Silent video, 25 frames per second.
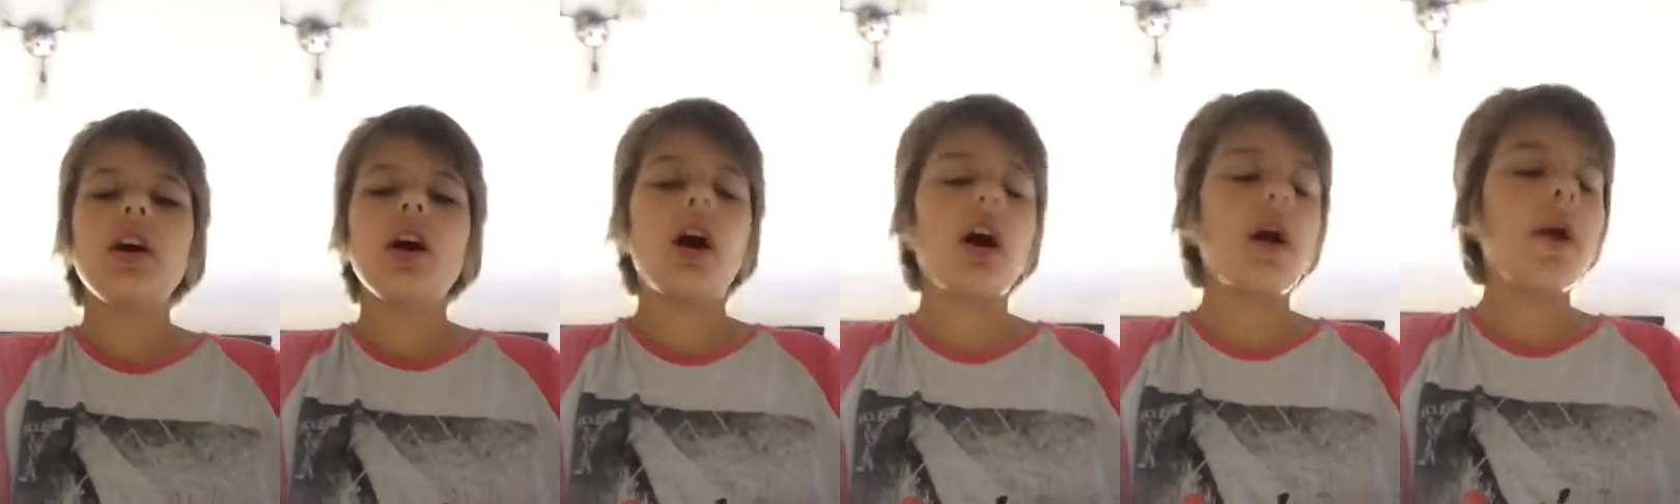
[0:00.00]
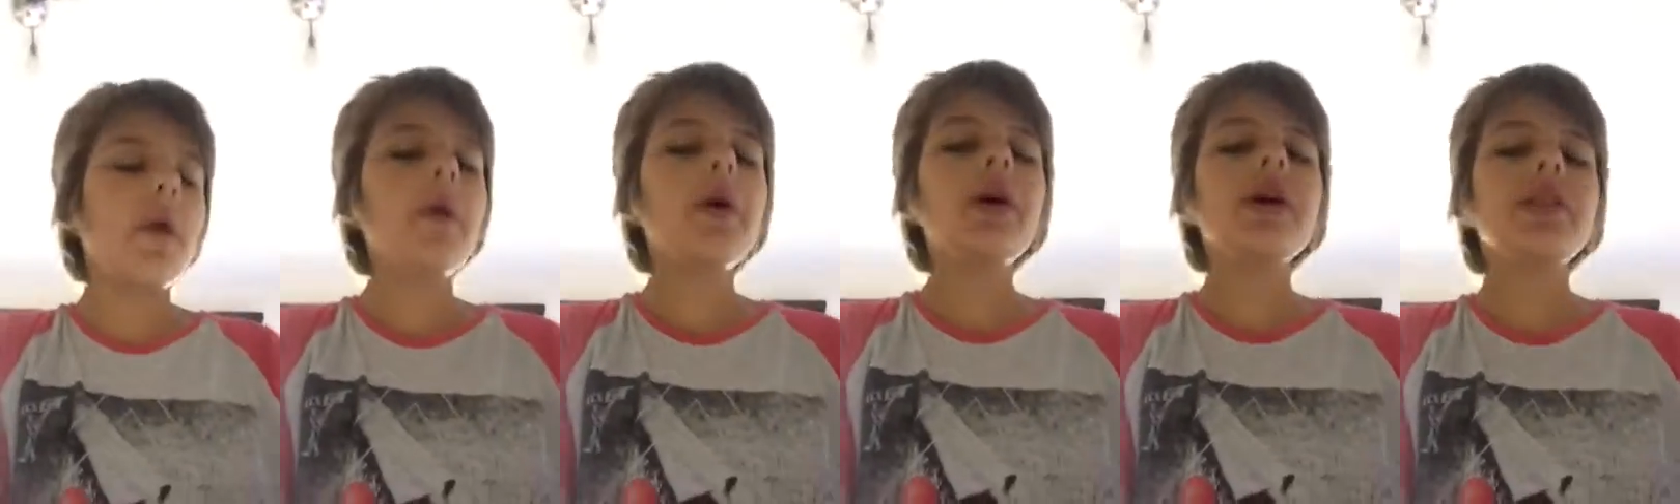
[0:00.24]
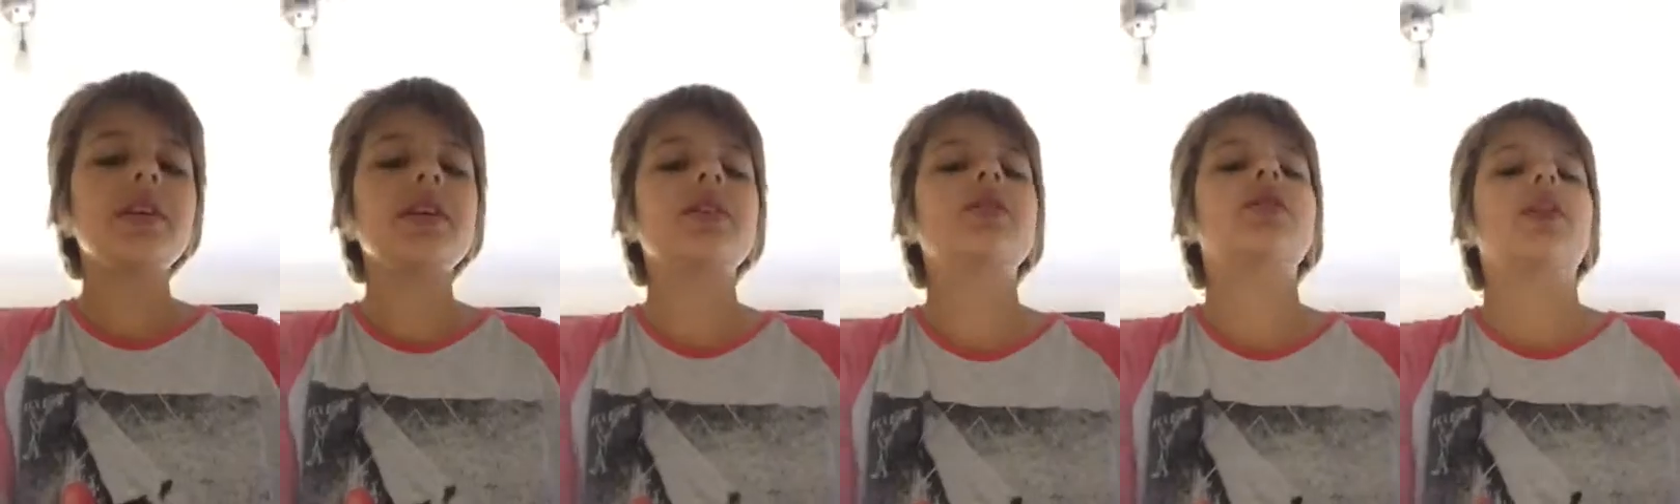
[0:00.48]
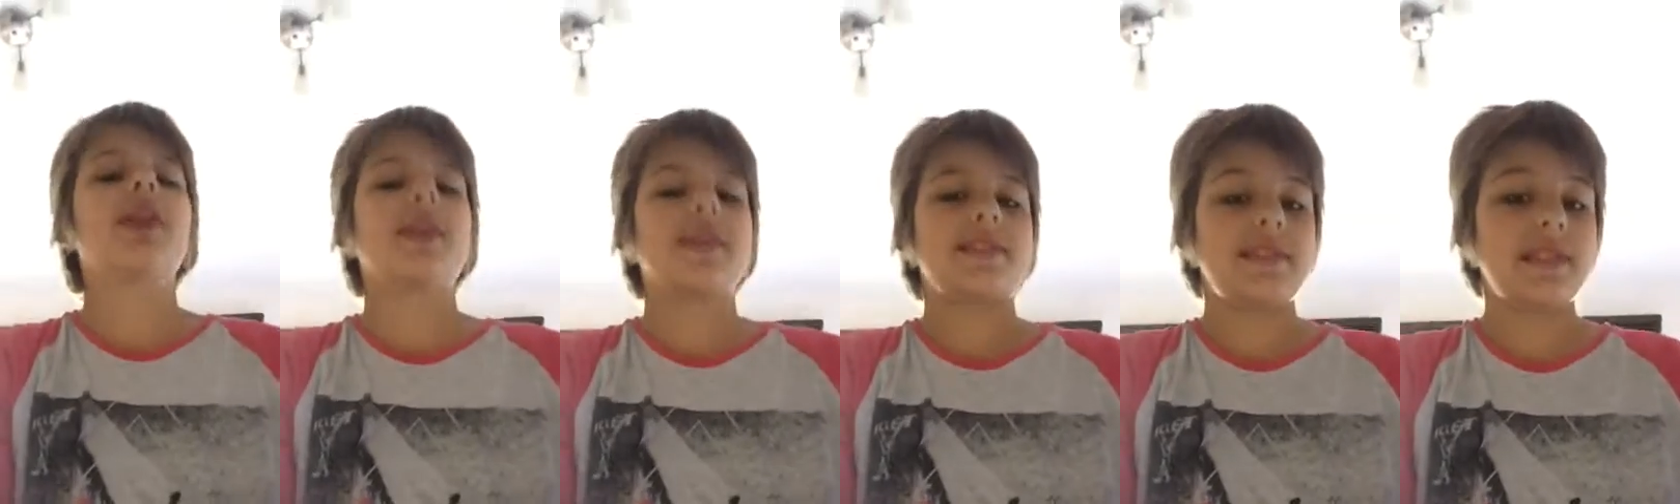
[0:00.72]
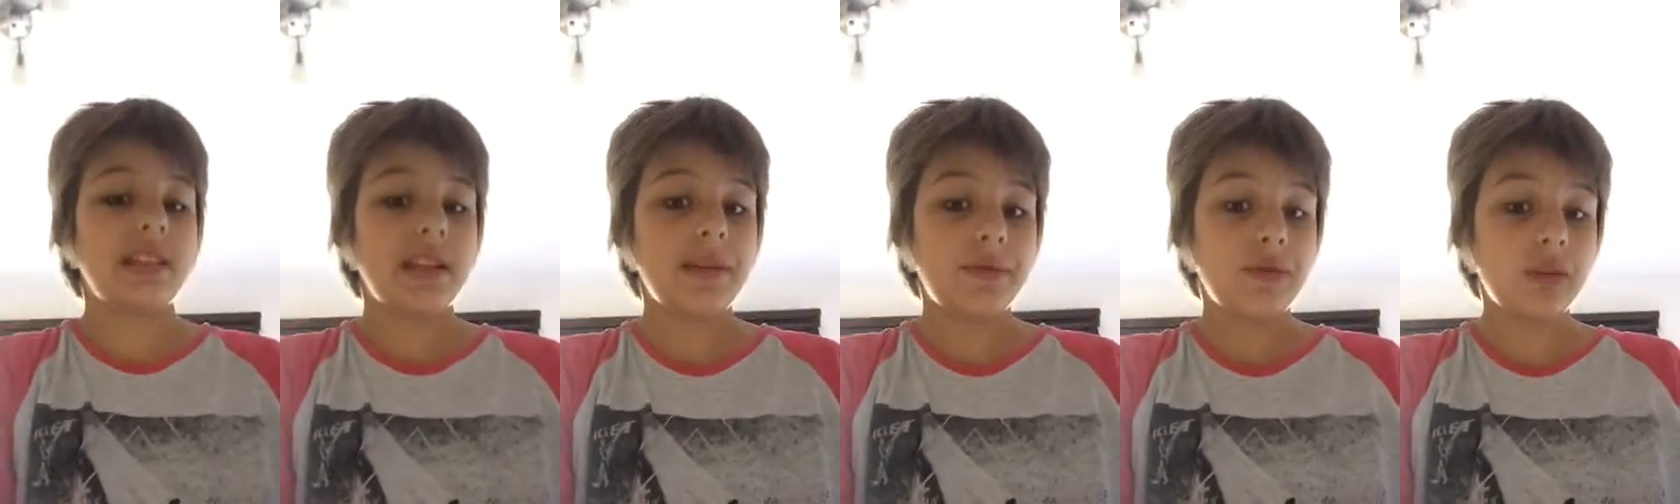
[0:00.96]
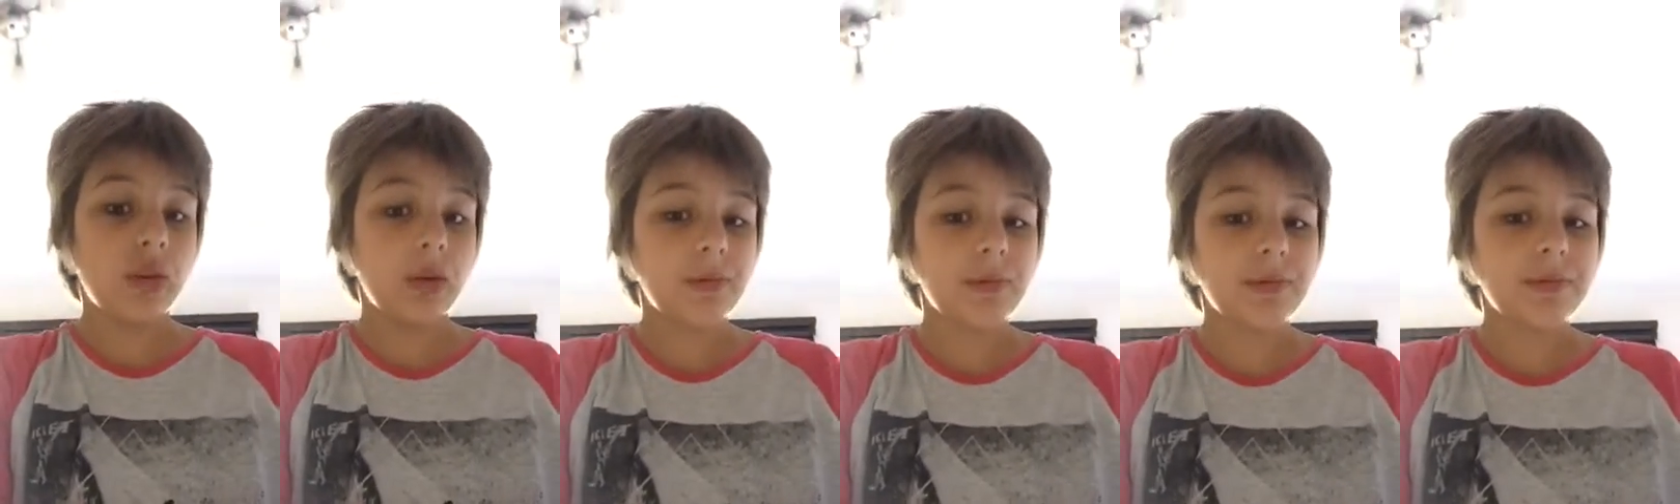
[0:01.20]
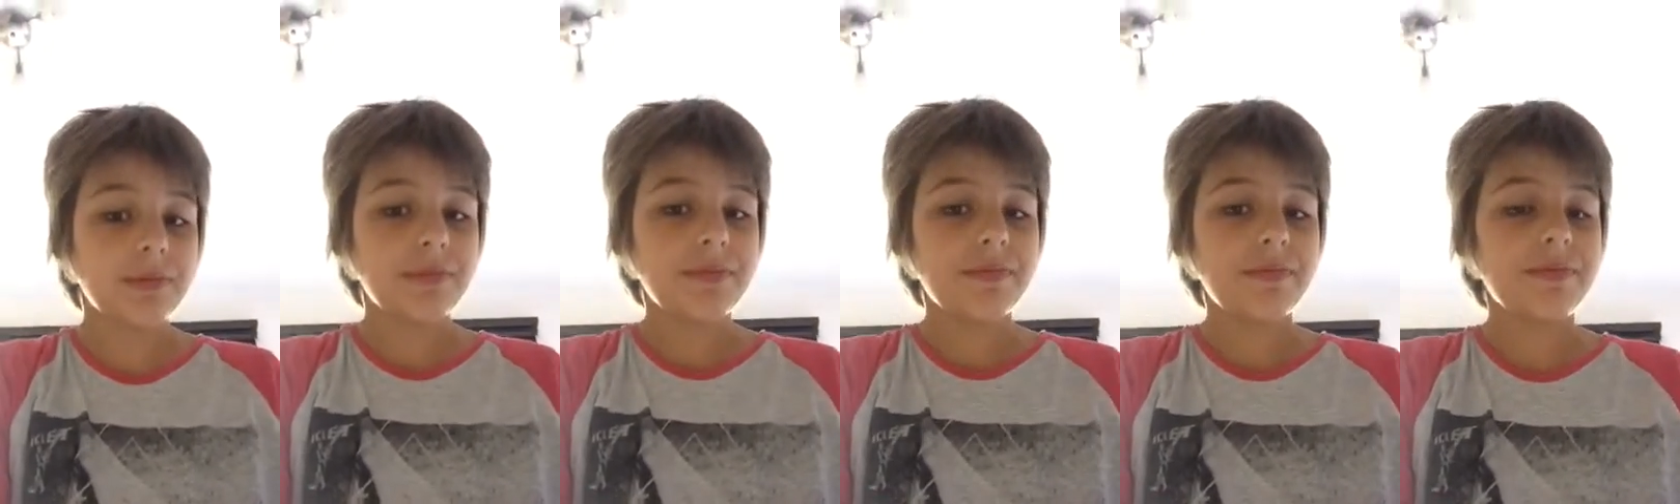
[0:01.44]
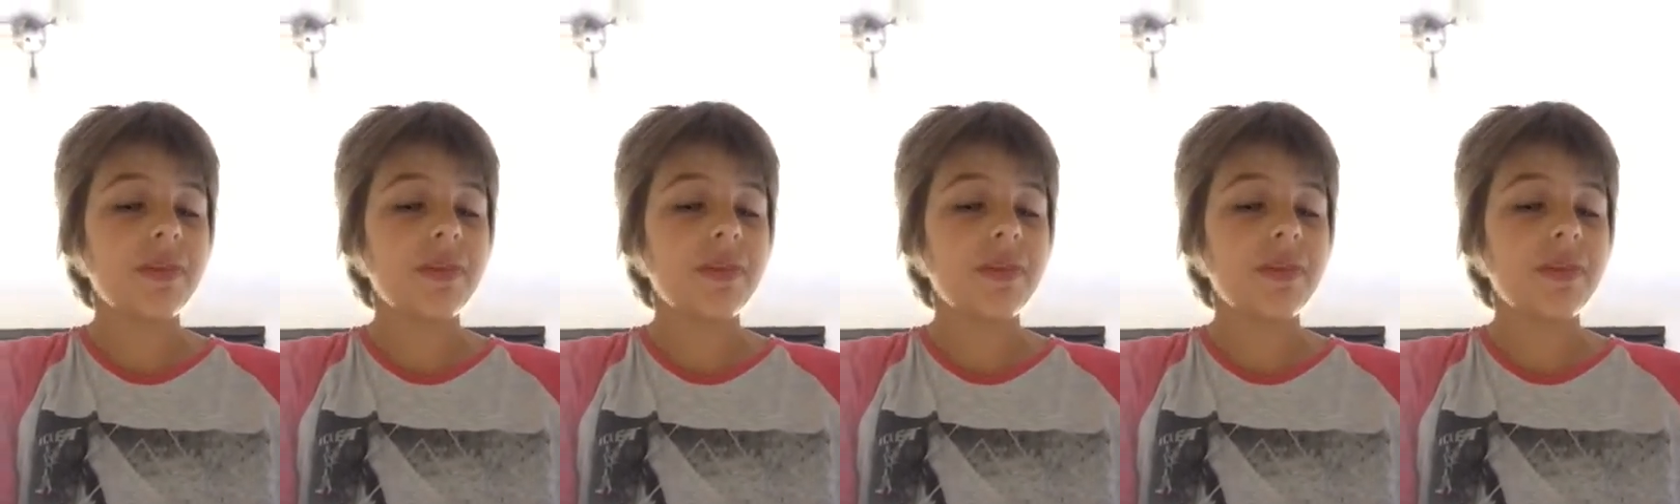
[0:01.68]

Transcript: I really did like Steve Jobs.